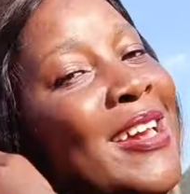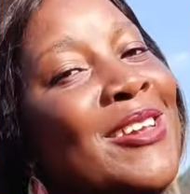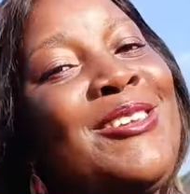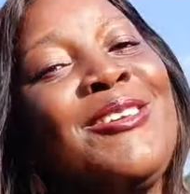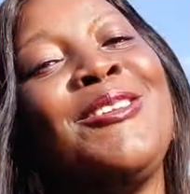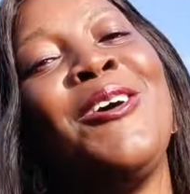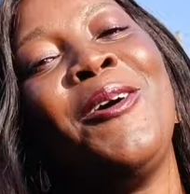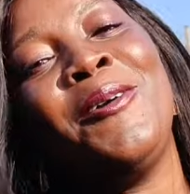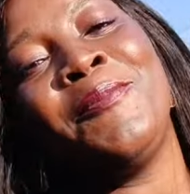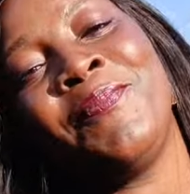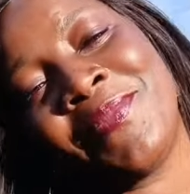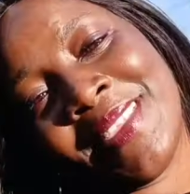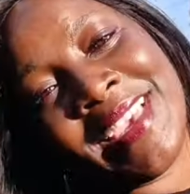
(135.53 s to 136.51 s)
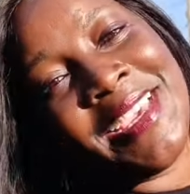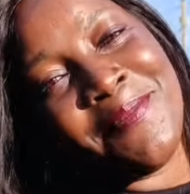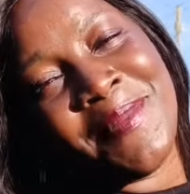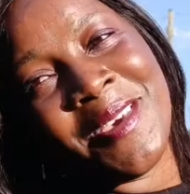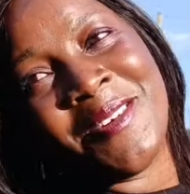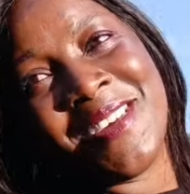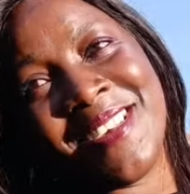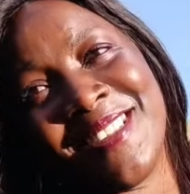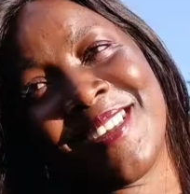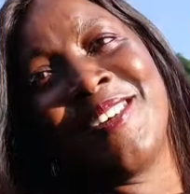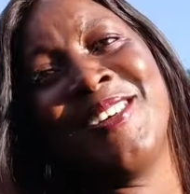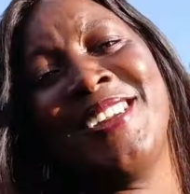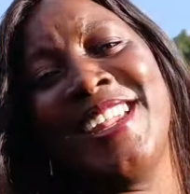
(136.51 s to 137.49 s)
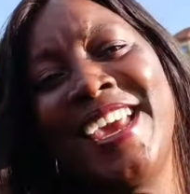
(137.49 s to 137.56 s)
you know, keep the wigs
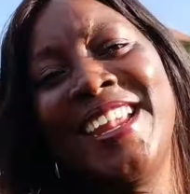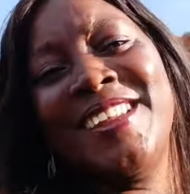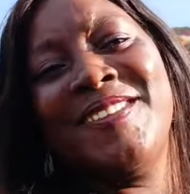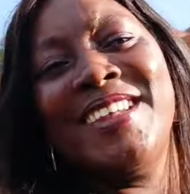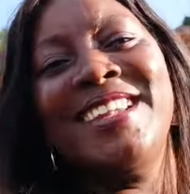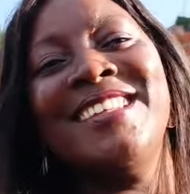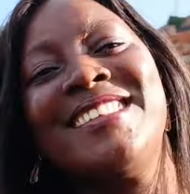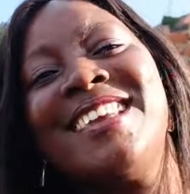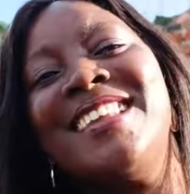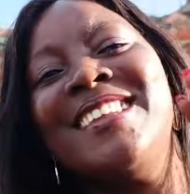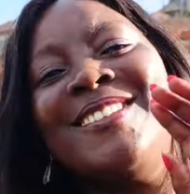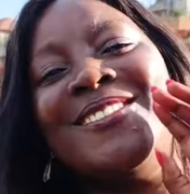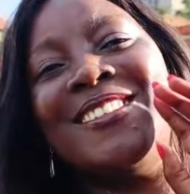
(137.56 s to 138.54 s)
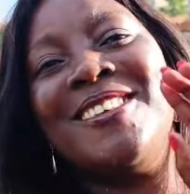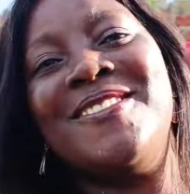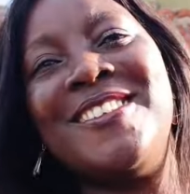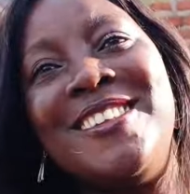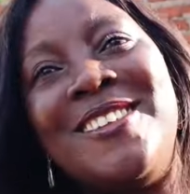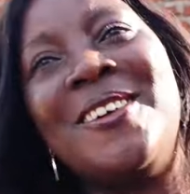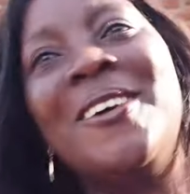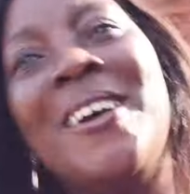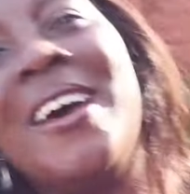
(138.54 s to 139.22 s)
on. Anyway, let's get into the video.